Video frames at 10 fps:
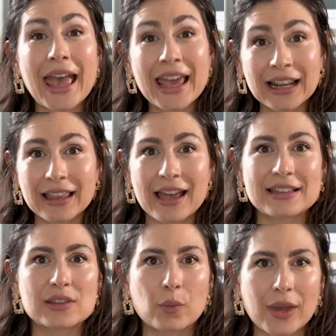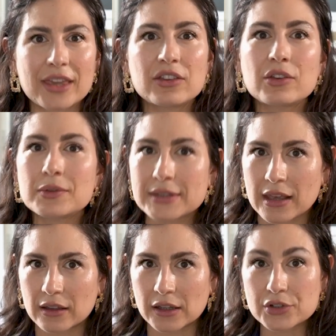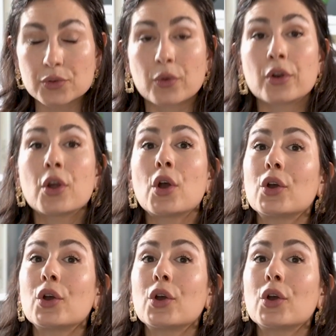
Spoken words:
analyze the way you use English or